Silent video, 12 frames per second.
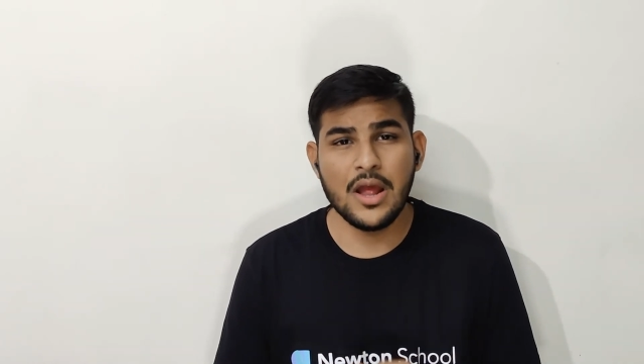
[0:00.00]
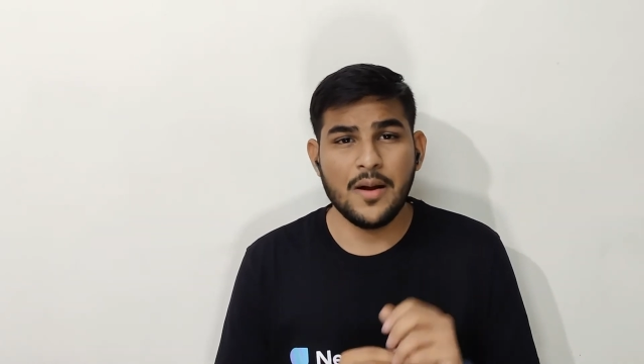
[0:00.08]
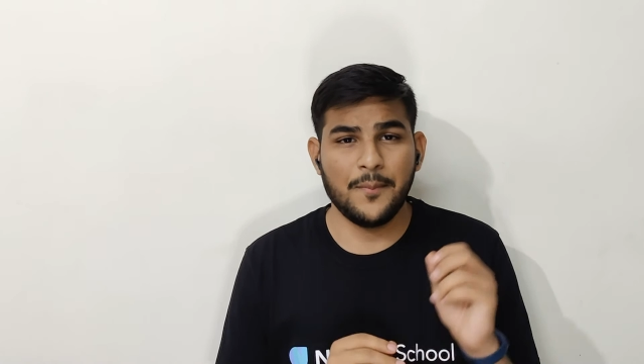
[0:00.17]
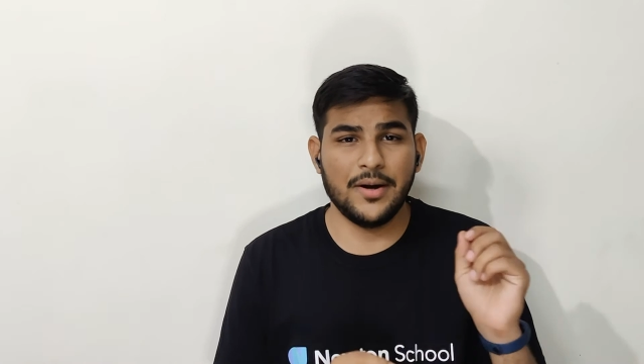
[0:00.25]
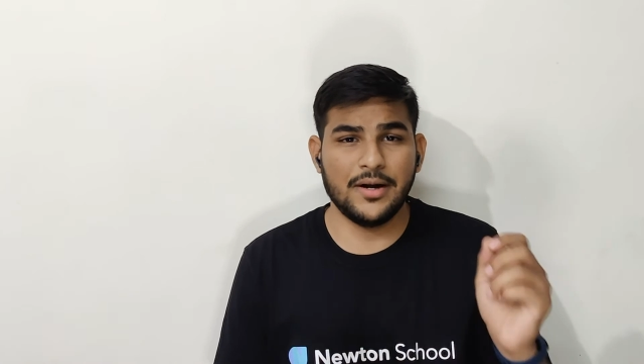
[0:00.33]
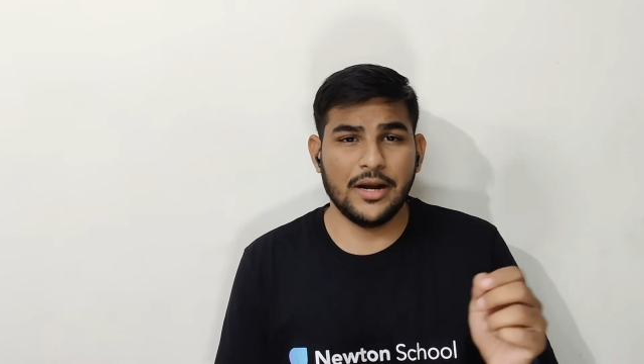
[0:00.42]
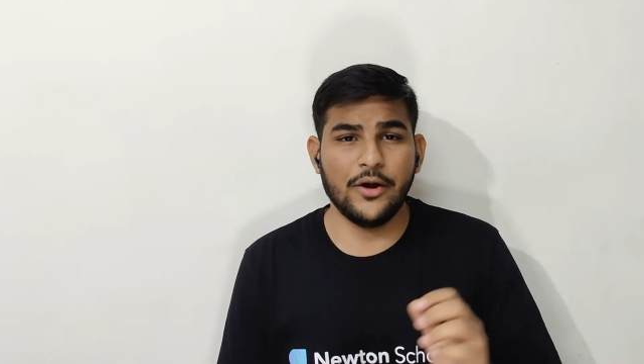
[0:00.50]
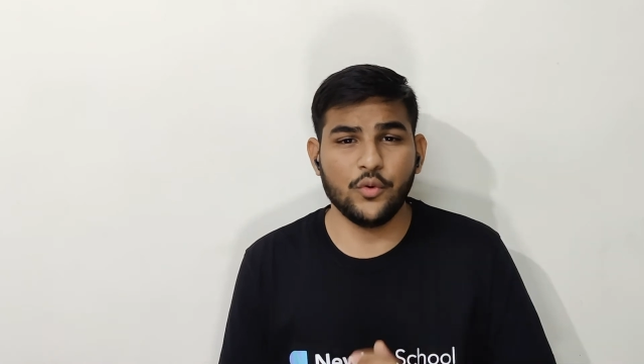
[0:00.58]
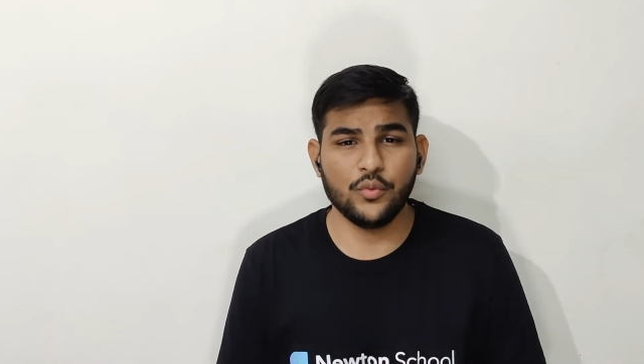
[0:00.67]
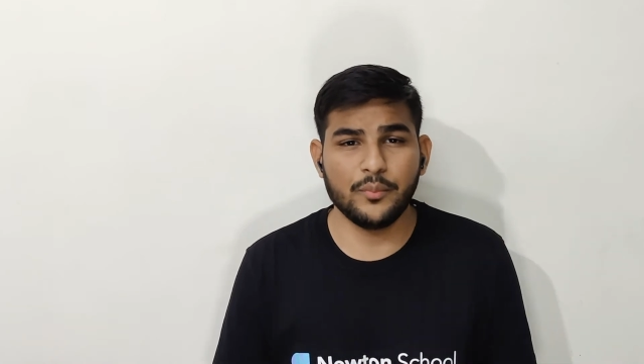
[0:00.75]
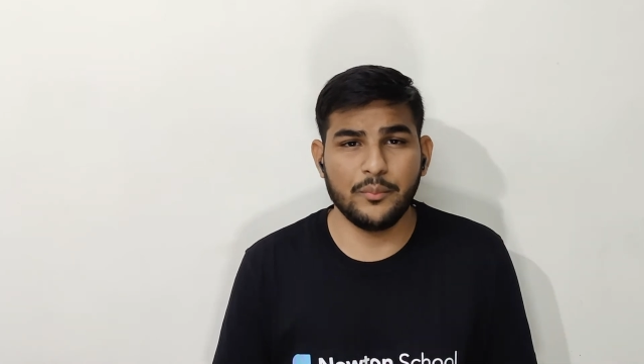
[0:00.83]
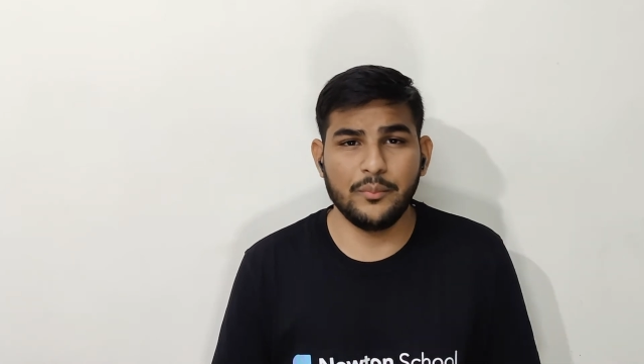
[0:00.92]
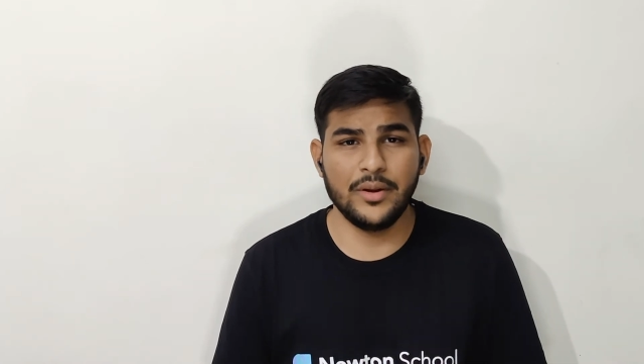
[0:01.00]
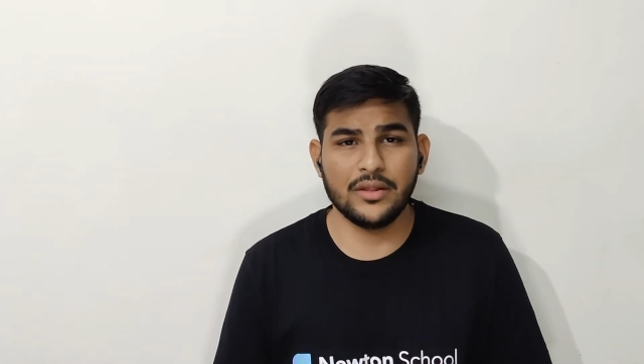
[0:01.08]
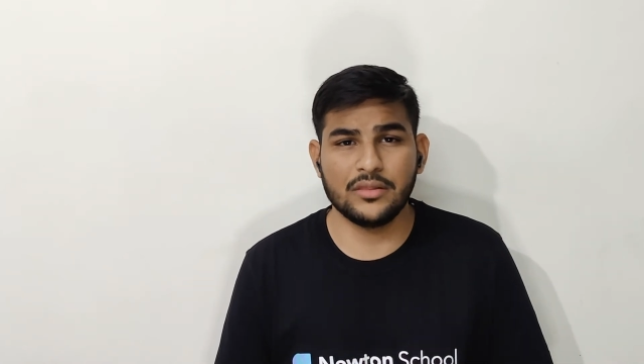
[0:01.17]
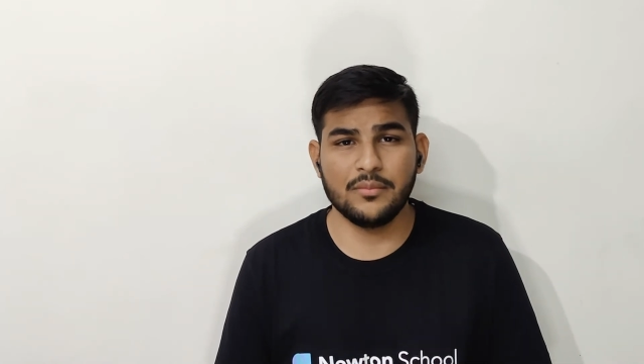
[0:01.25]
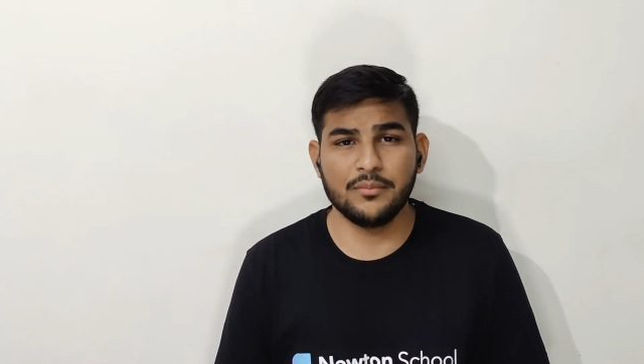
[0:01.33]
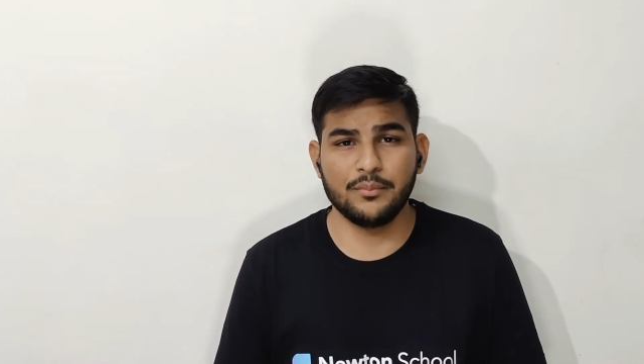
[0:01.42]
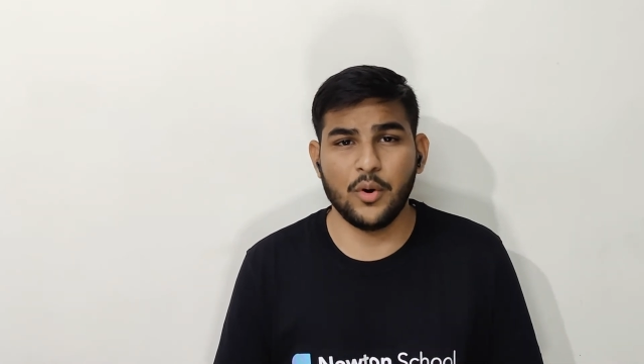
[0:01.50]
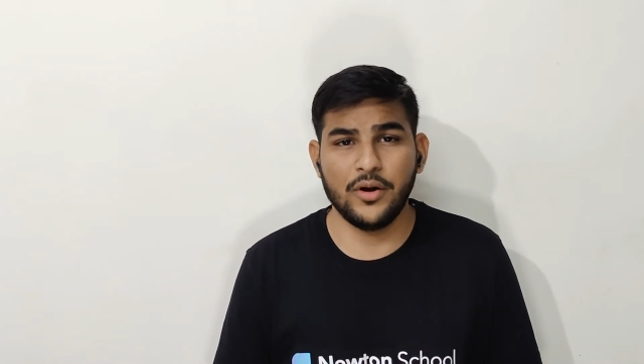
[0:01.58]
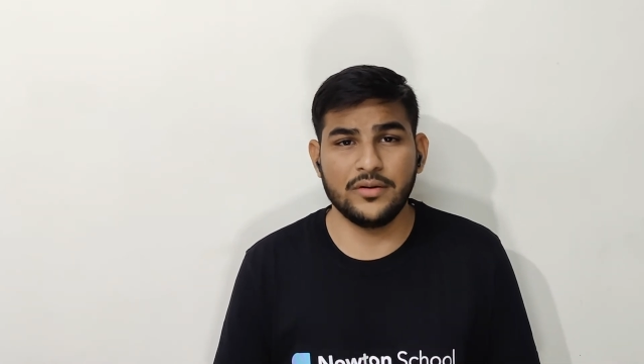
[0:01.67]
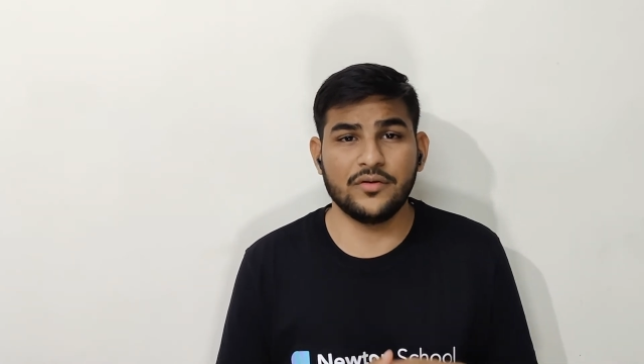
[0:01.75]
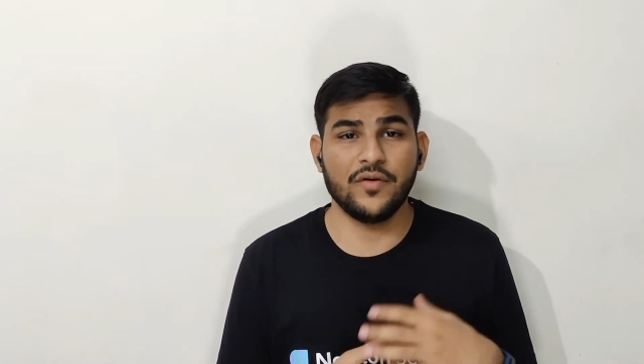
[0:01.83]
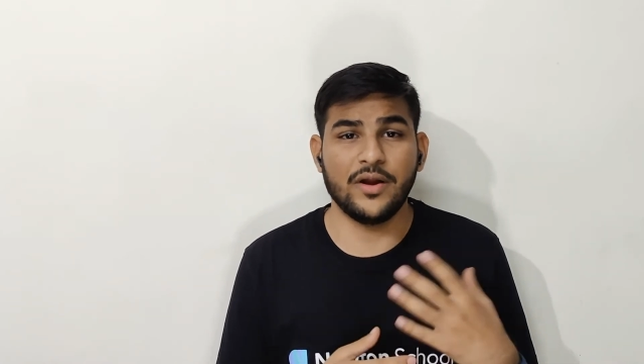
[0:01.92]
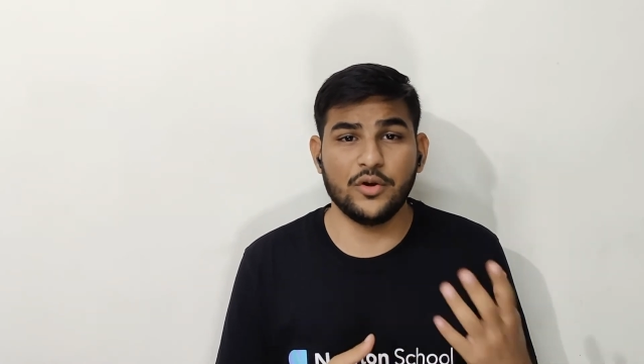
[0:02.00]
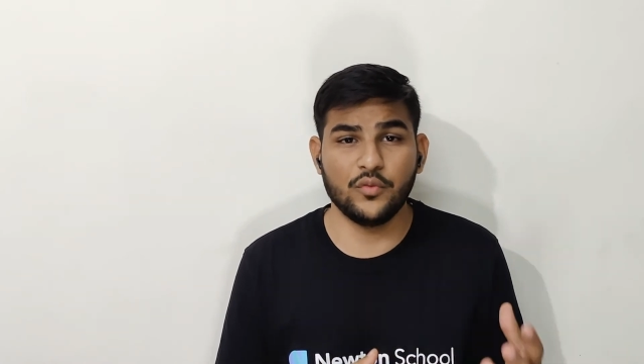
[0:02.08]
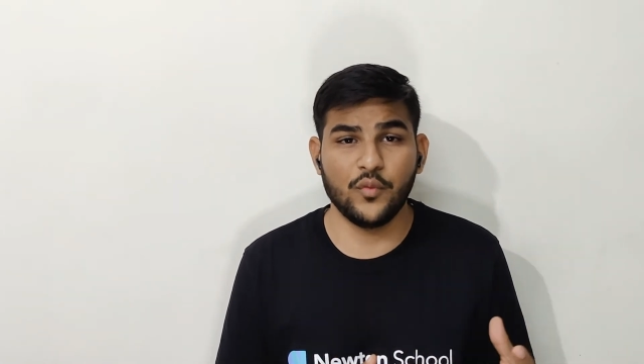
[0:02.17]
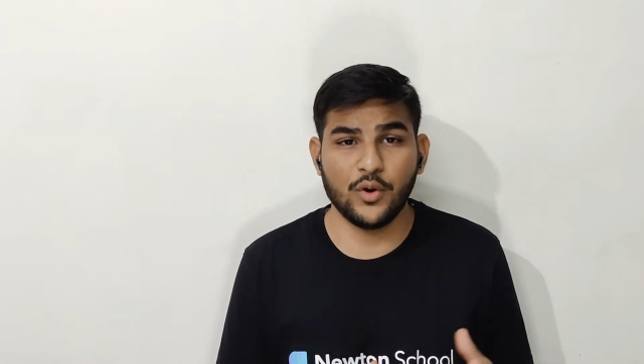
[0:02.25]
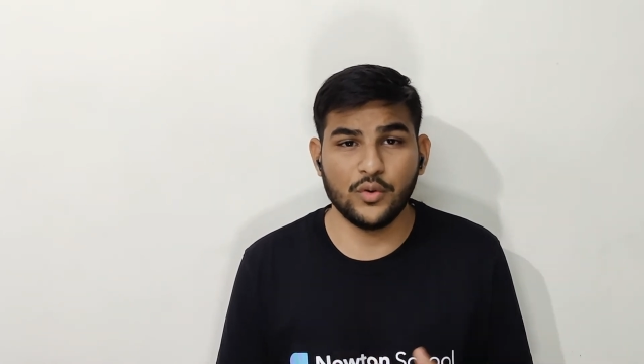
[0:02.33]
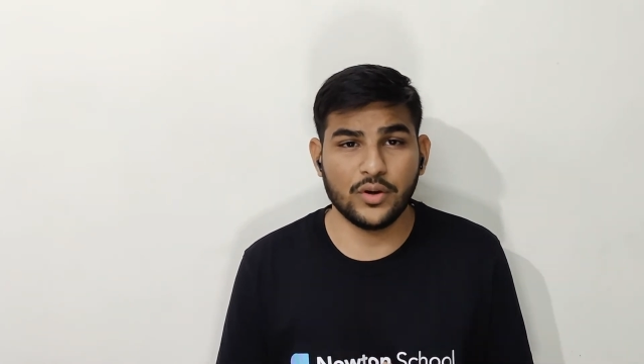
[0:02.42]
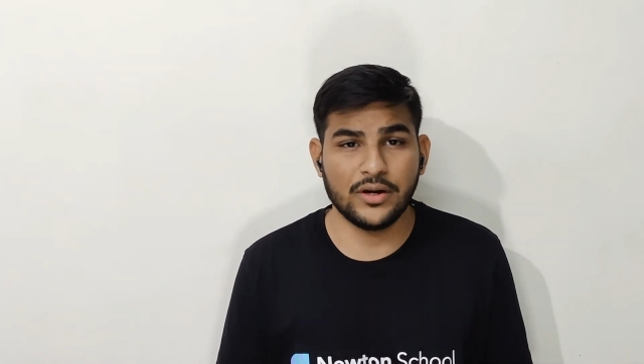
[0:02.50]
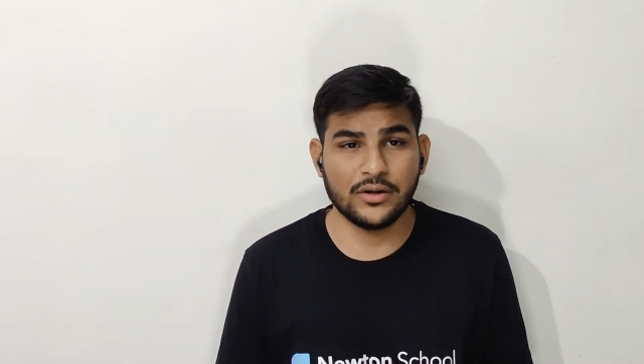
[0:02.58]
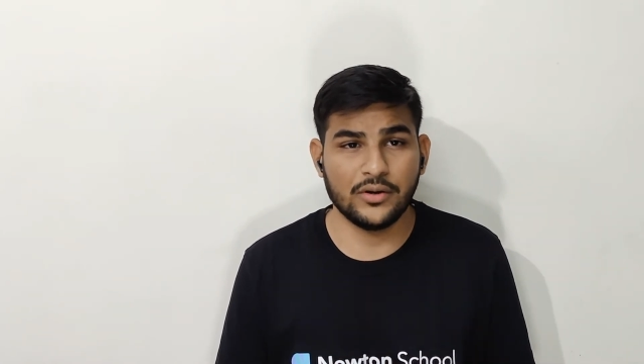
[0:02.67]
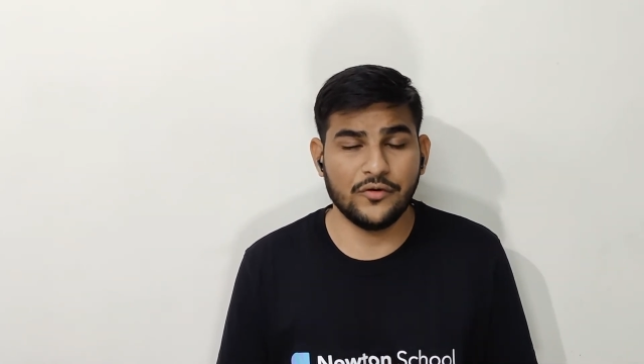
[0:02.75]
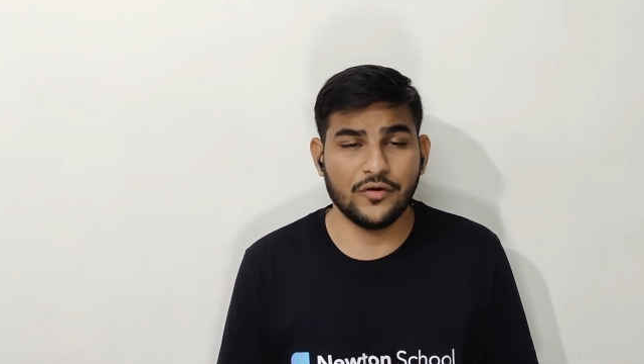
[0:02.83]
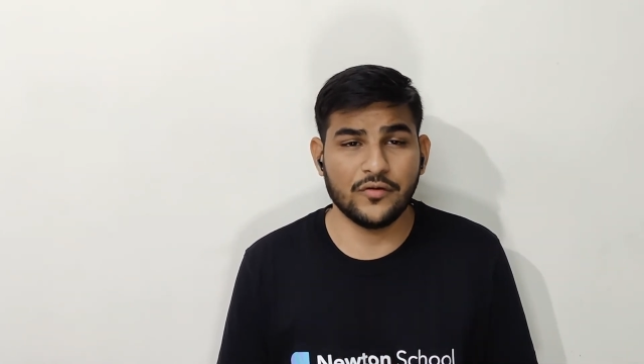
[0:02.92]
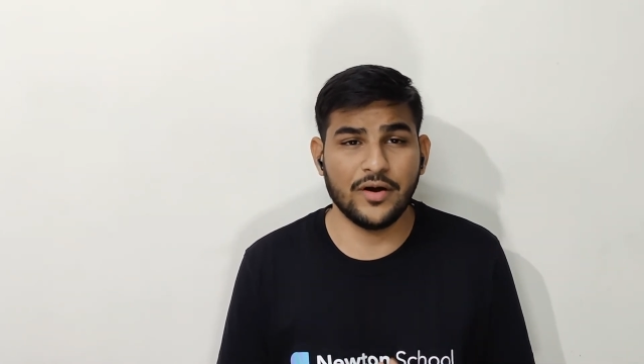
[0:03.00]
But try to make some point that why you want to connect your network,